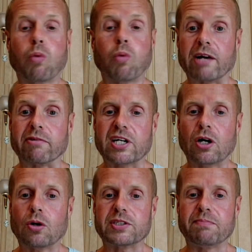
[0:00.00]
what I
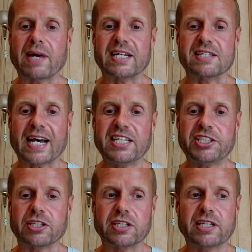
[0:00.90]
recalled in
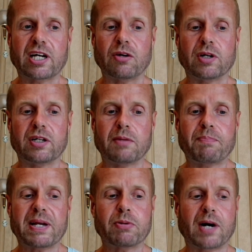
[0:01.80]
meditation, you know, and,
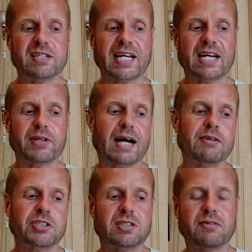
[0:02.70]
and, people might say, well, that
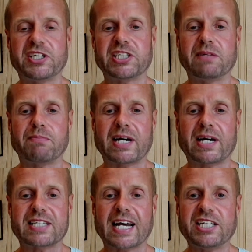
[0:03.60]
was just a vision in
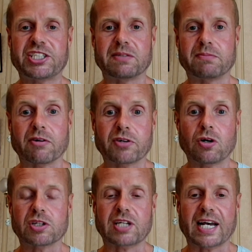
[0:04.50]
meditation. But of
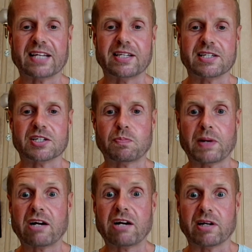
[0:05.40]
course, I had this
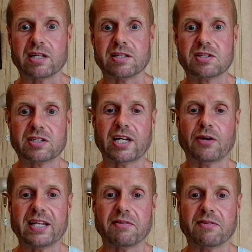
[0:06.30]
experience, you know,
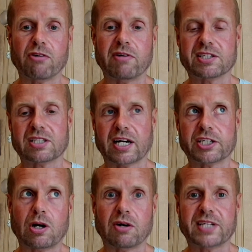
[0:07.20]
in the forest like
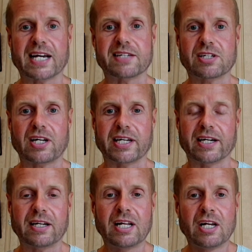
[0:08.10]
12 days
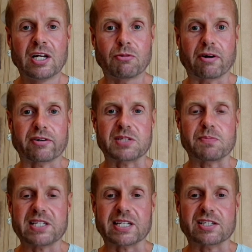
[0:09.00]
earlier. I've got this
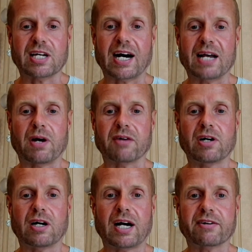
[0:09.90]
missing time. I've
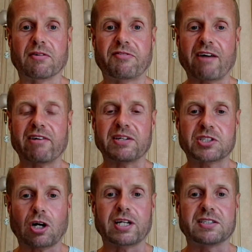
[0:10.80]
got I got very
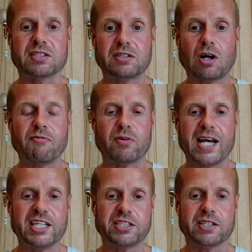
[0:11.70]
solid
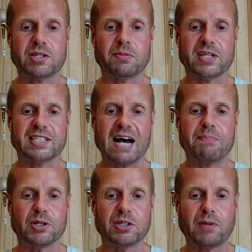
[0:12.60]
confirmation that something's
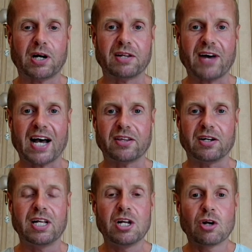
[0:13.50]
happened by the fact
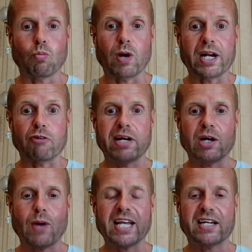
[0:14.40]
that when I
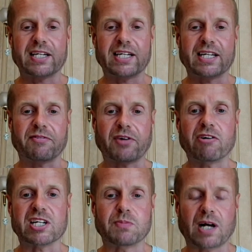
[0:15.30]
reawaken in the
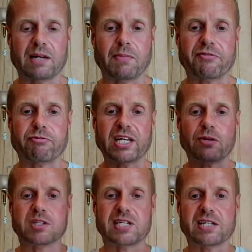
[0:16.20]
forest, my, my
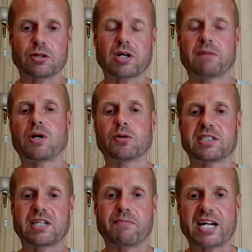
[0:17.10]
frequency has all gone
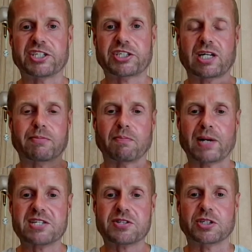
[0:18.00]
multidimensional. I'm in
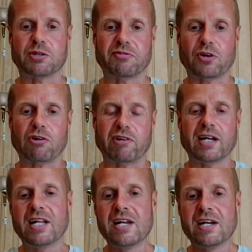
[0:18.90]
bliss and
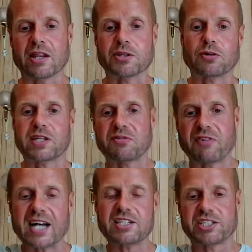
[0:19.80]
euphoria. And there's all these
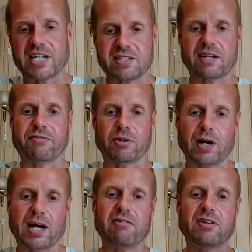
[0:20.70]
fighter jets
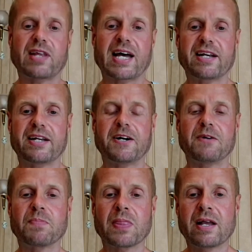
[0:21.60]
everywhere. And then
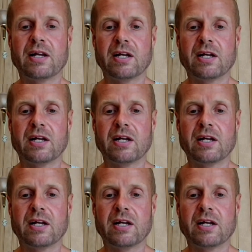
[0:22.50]
um,